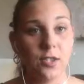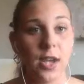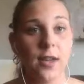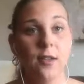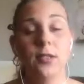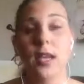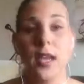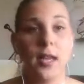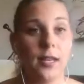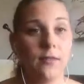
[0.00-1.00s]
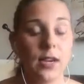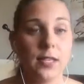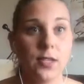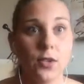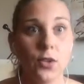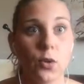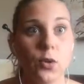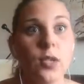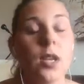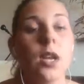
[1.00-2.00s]
child and even as an
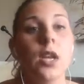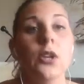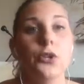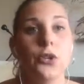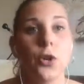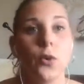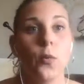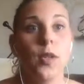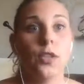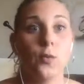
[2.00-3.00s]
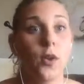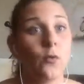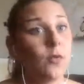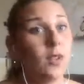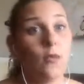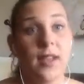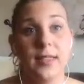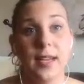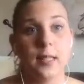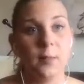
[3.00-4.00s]
adult. So we just want to rewrite
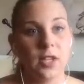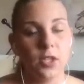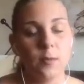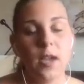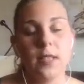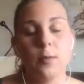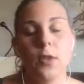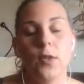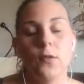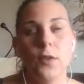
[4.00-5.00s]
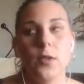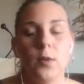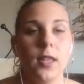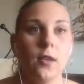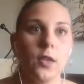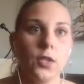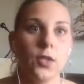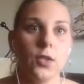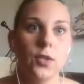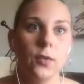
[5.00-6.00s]
that as much as possible. And the first way that you can
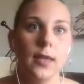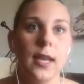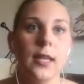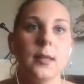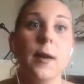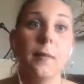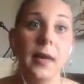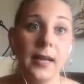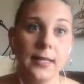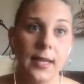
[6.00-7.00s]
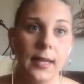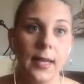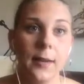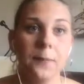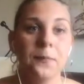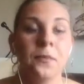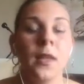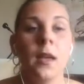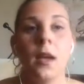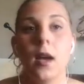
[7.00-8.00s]
start doing that is by meditating.
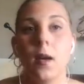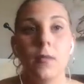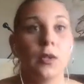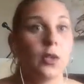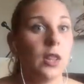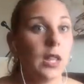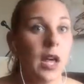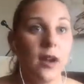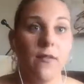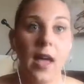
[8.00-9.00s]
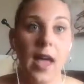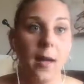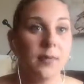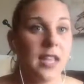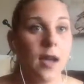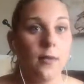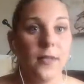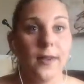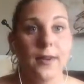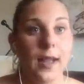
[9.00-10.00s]
There's a lot of apps out
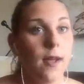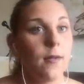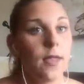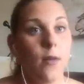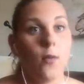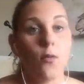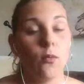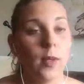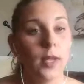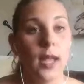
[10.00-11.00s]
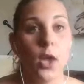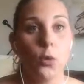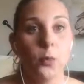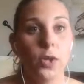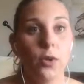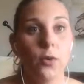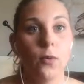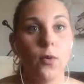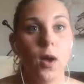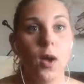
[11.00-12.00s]
there now that will really help you